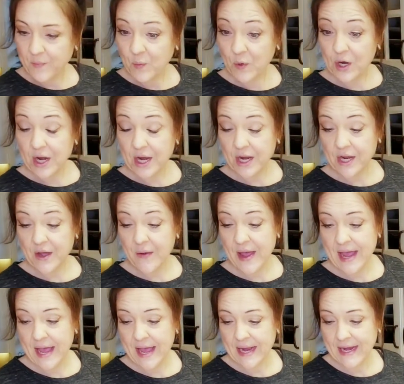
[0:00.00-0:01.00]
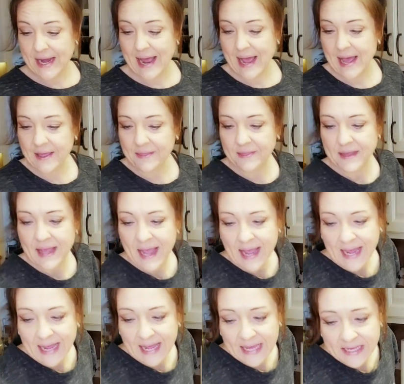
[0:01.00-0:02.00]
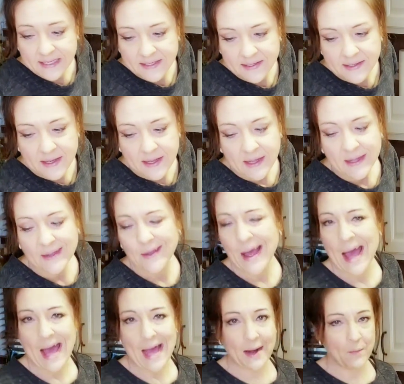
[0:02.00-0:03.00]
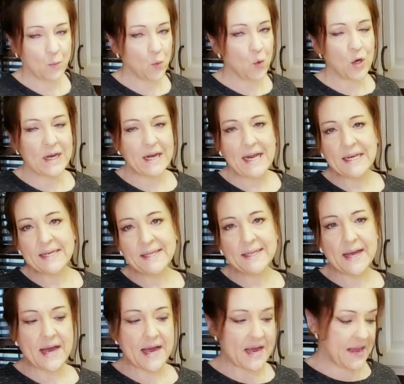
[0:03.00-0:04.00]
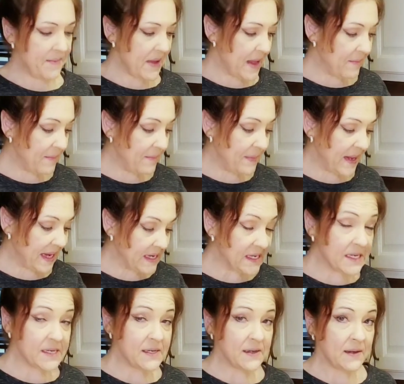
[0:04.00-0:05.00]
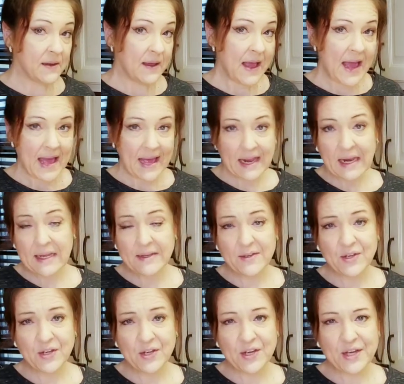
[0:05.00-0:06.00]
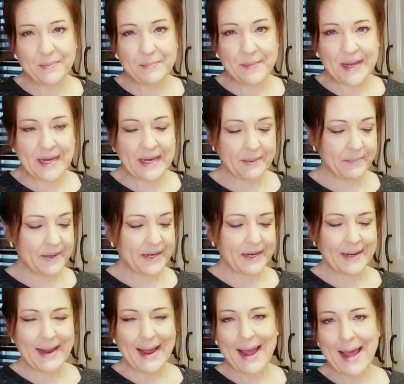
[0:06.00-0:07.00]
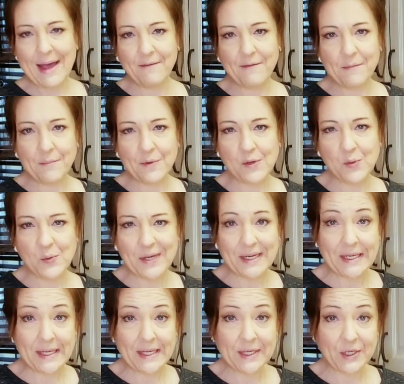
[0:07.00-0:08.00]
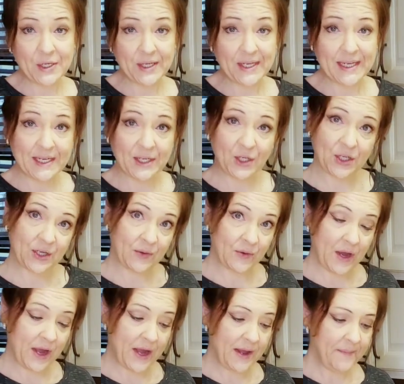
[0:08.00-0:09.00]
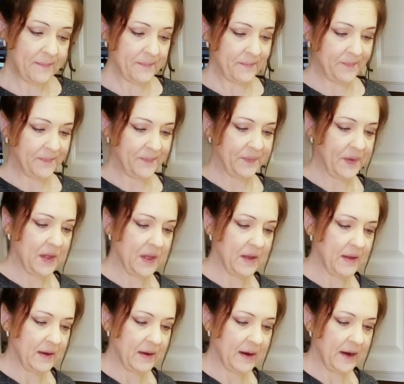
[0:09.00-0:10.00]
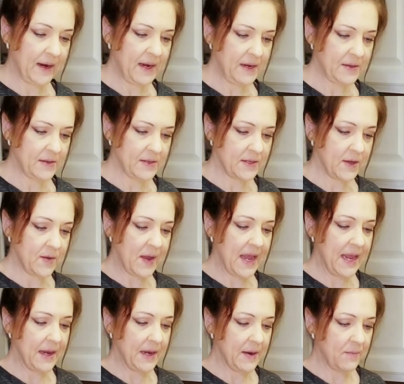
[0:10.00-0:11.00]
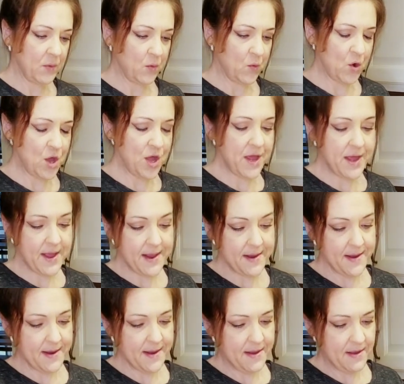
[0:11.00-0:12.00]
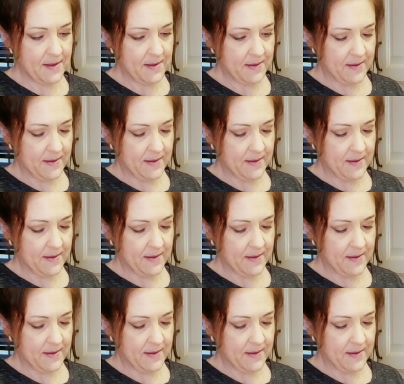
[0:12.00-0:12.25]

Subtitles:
We're gonna go ahead and add the eggs. Add them one at a time and beat at least a good minute, minute and a half in between each addition, okay? Okay, so egg number 1.